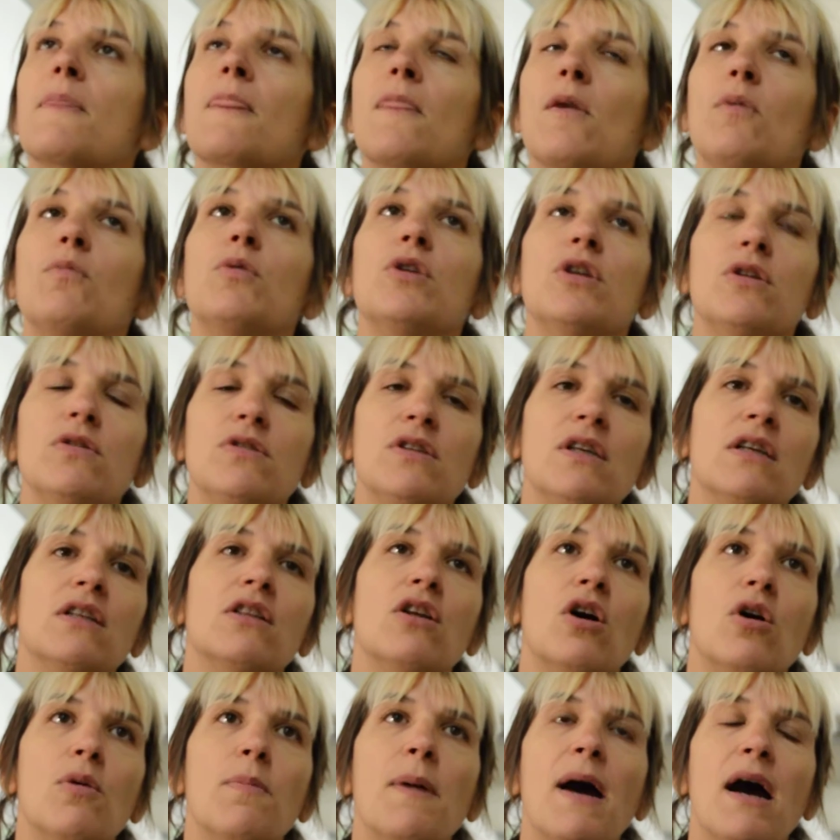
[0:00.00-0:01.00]
We're using
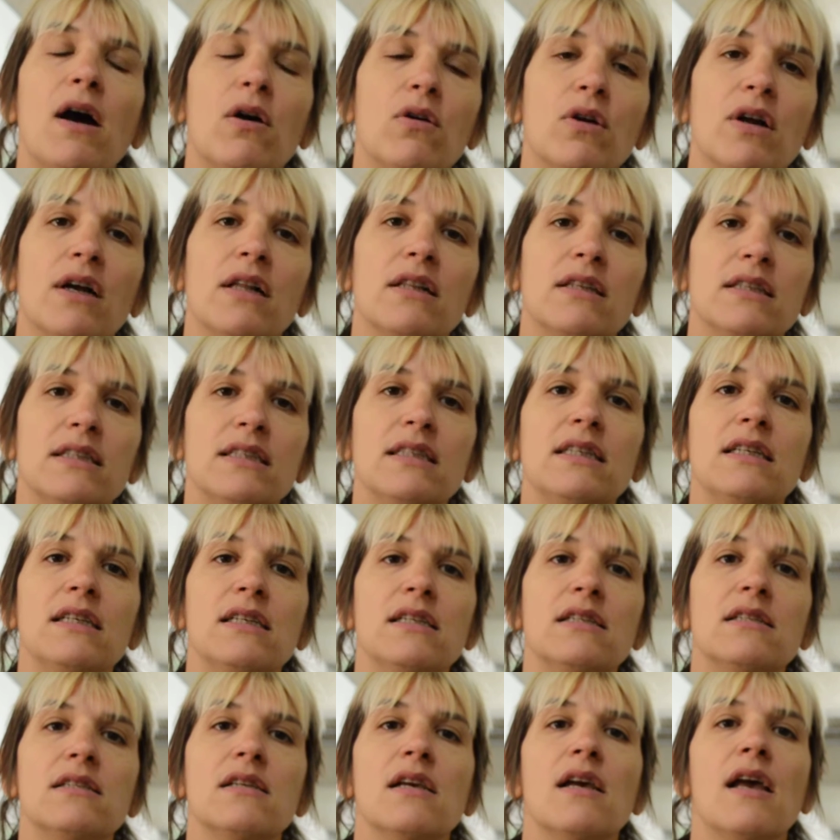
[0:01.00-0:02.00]
low power
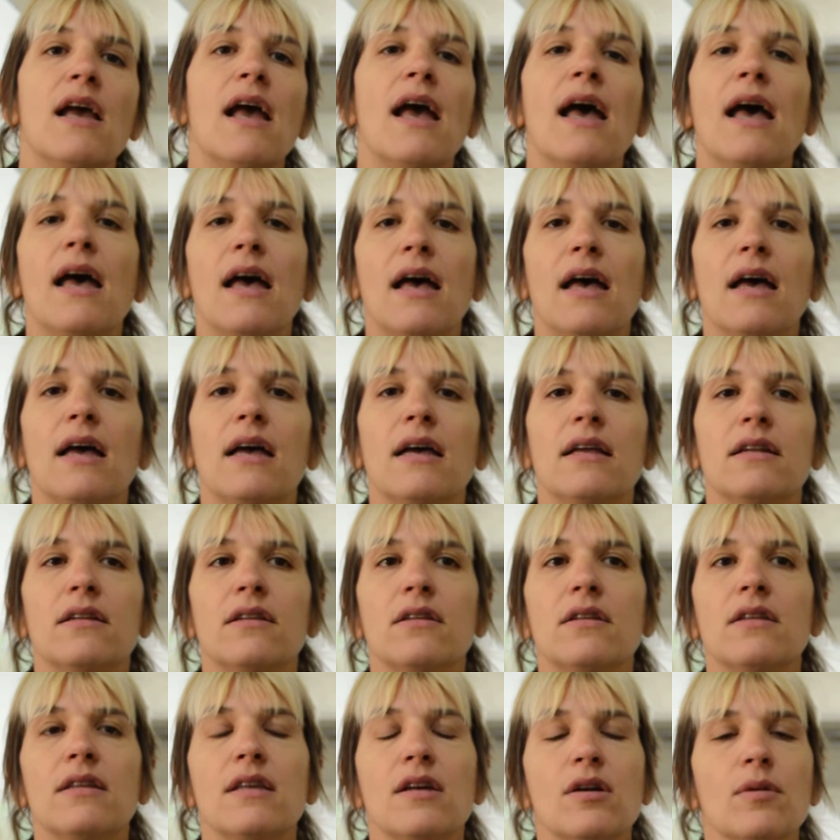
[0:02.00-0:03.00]
LEDs
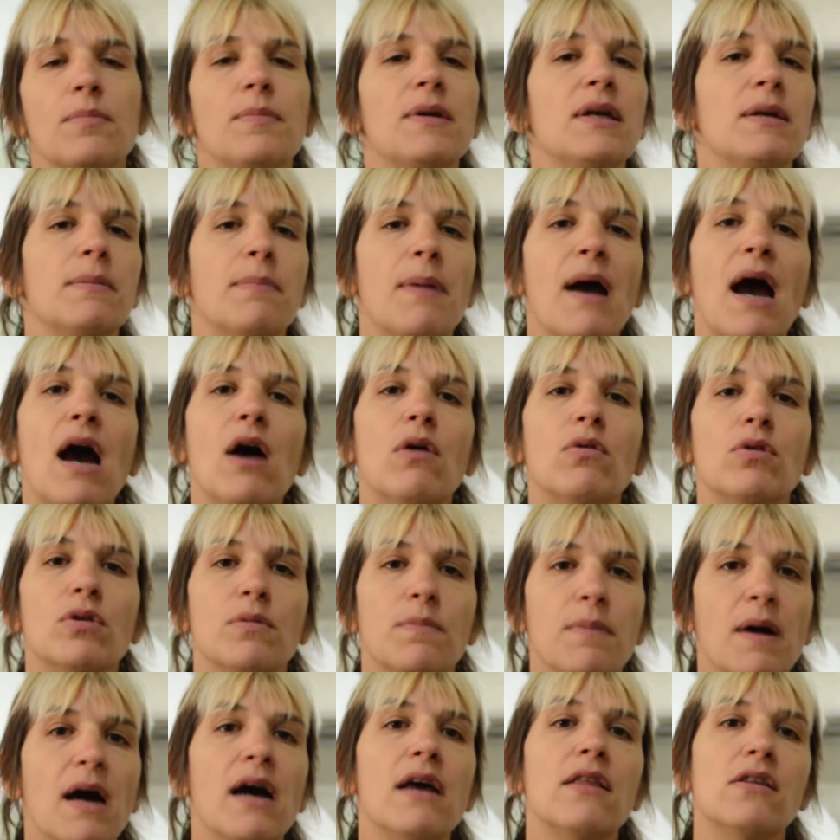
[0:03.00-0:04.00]
and they're being
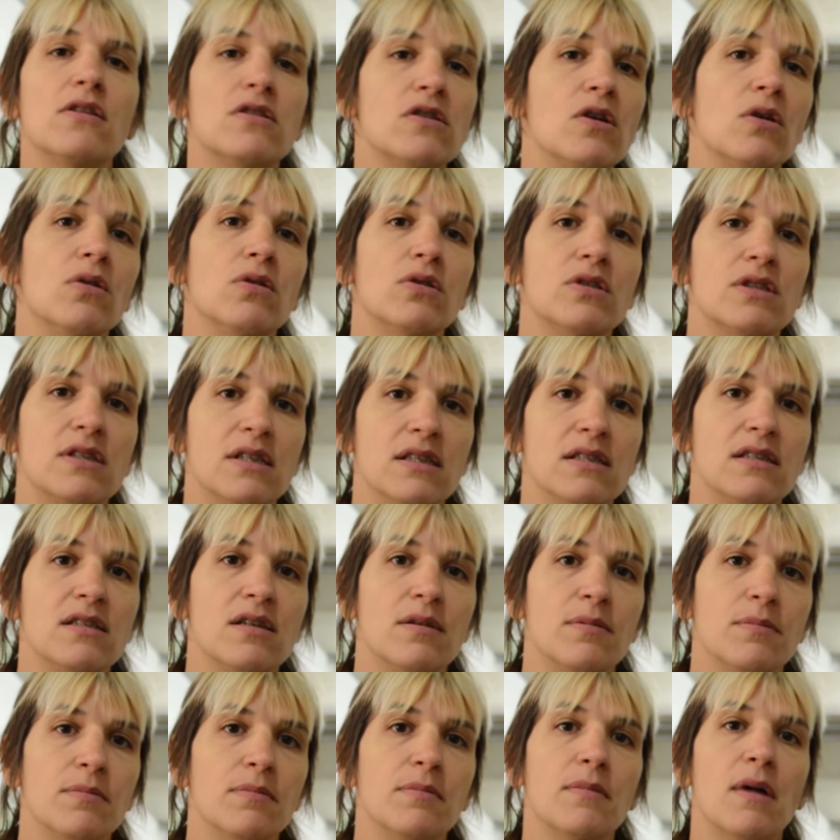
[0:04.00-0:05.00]
powered by the solar
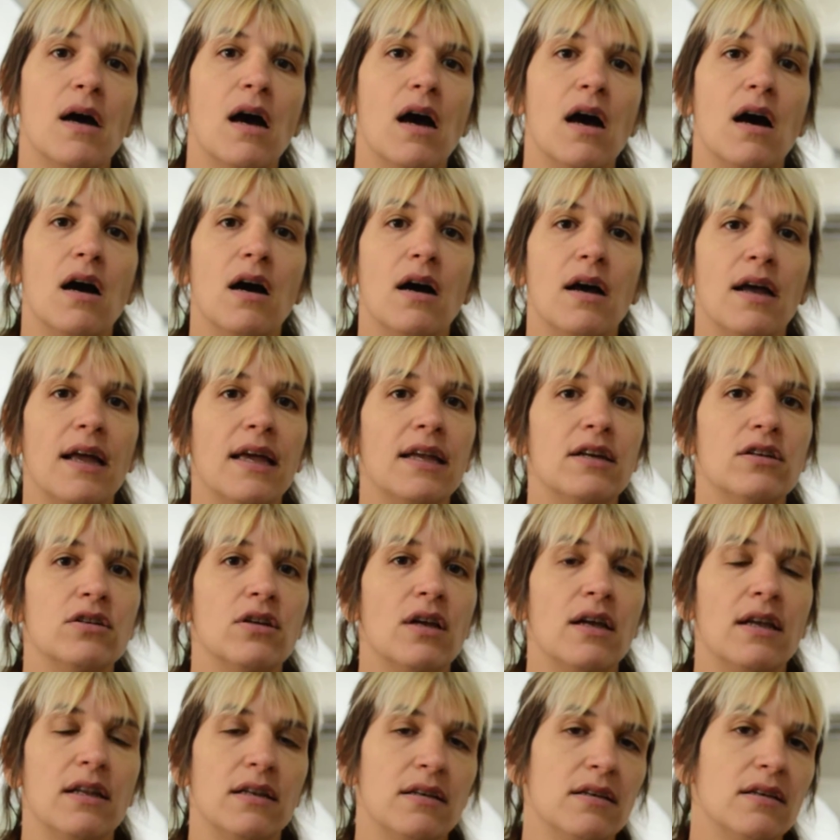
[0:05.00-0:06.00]
system
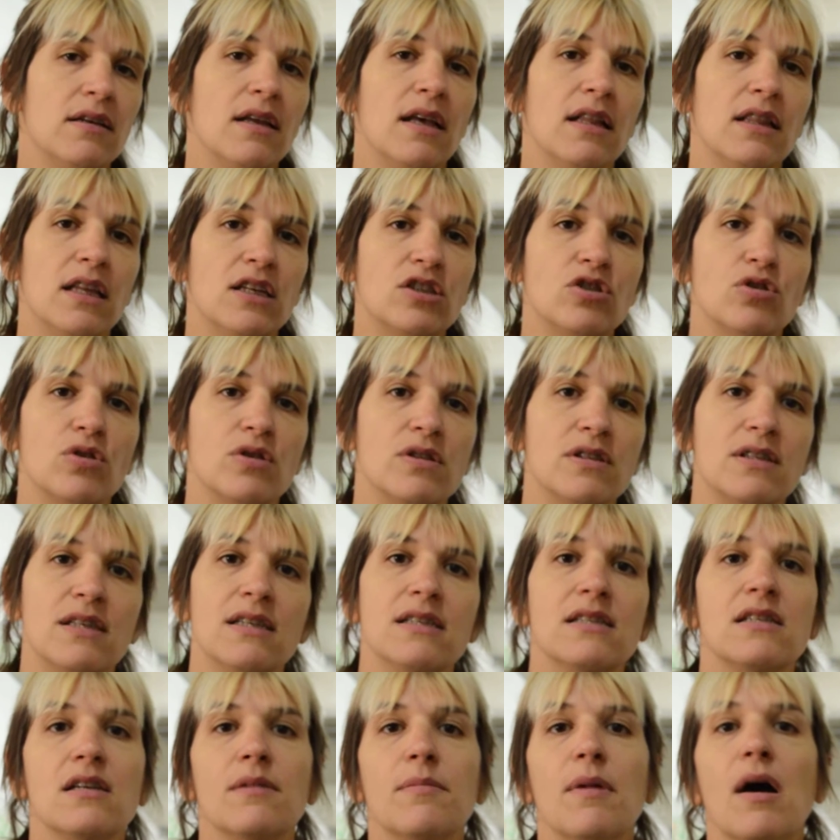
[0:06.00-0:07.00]
and electrical
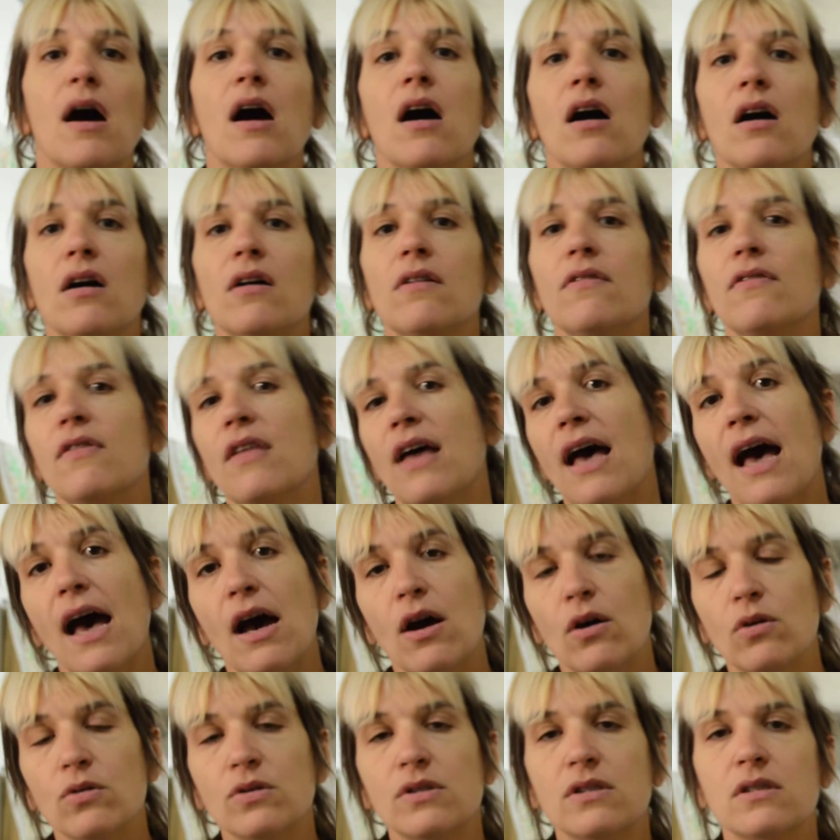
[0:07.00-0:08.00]
system of the
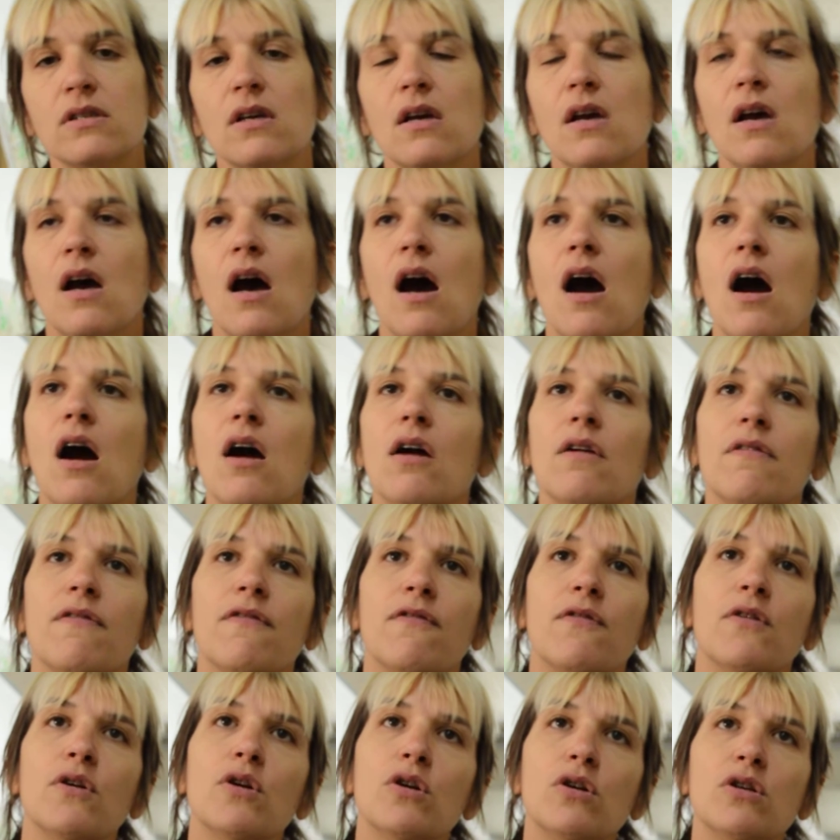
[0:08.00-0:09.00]
house. Our
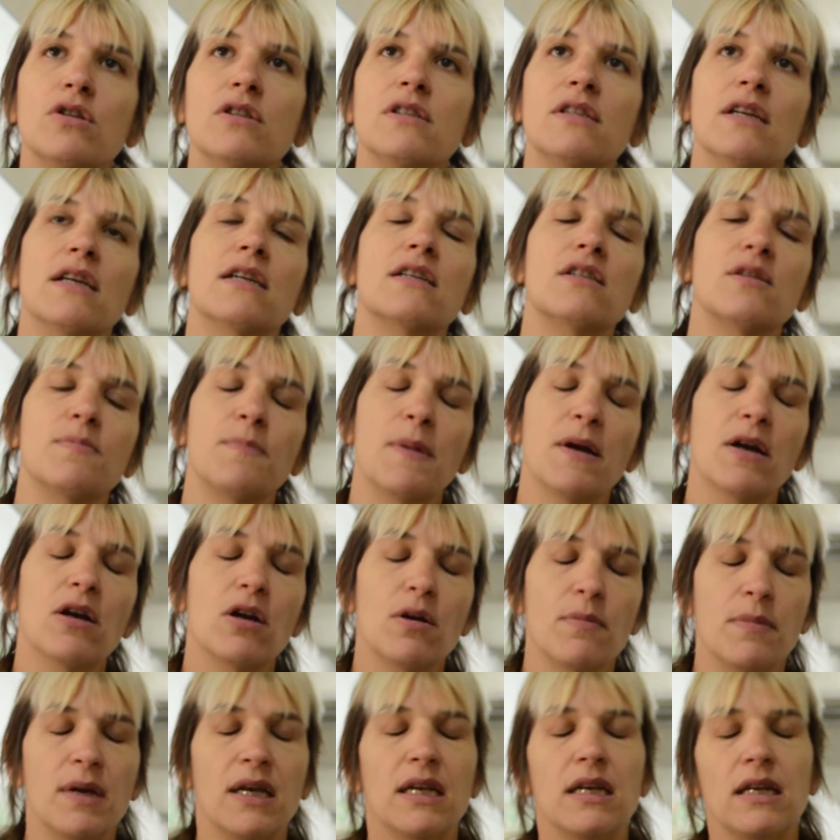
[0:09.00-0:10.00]
first
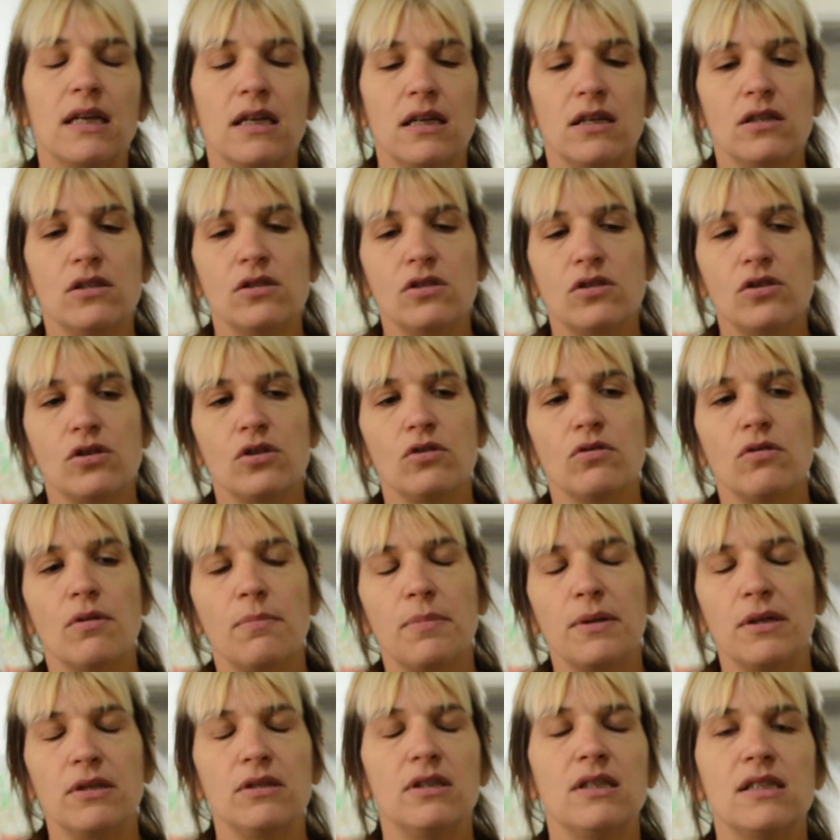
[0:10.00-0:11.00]
experiment into a
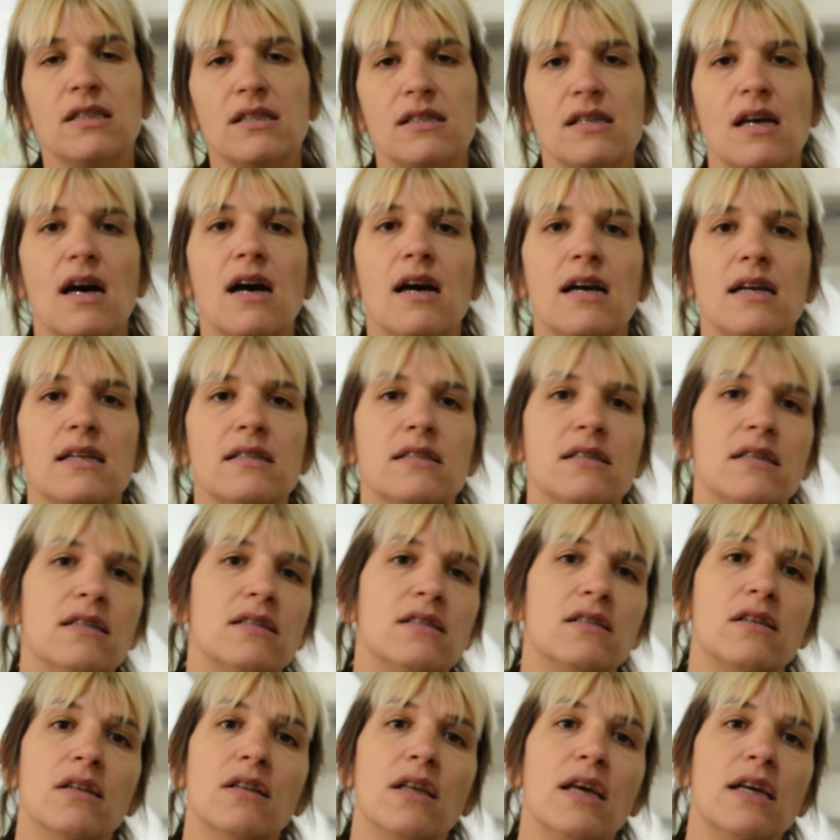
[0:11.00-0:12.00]
building size
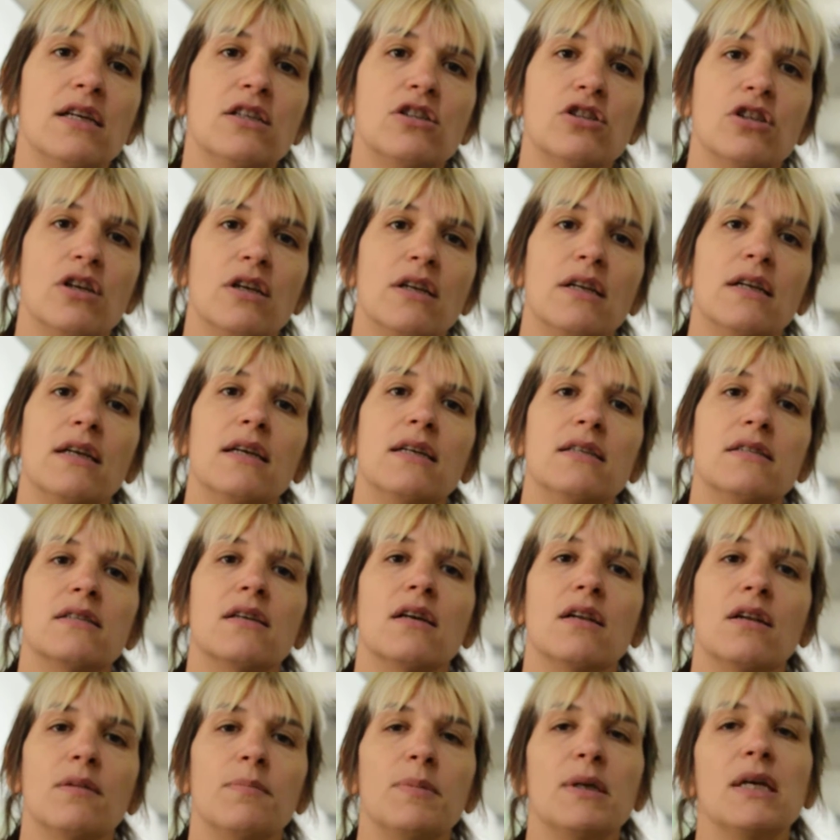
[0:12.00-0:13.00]
installation is
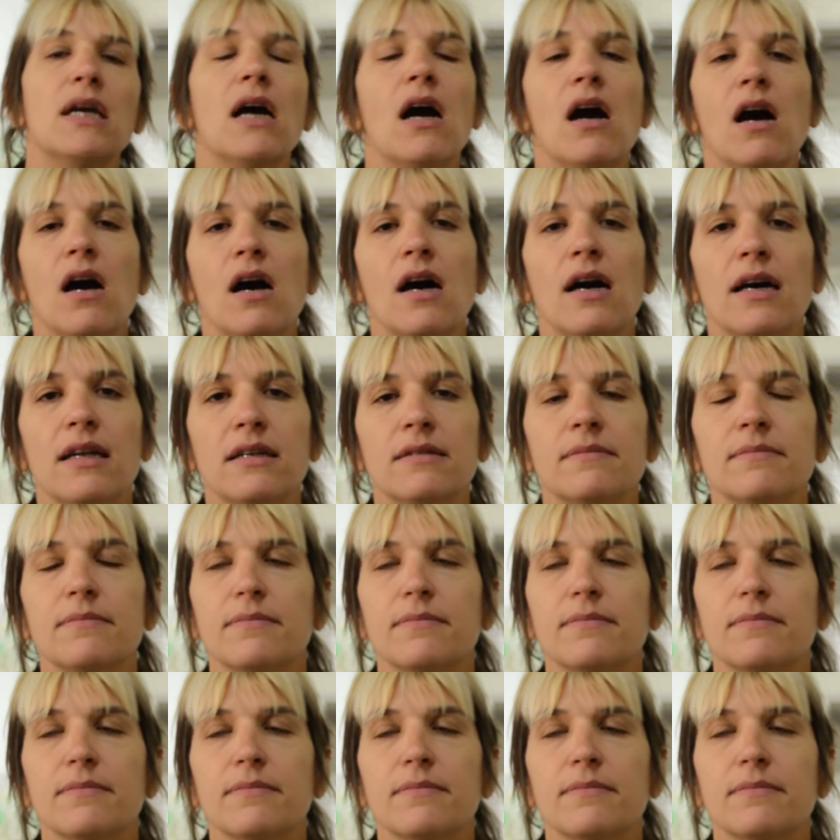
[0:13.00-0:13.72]
going to be on,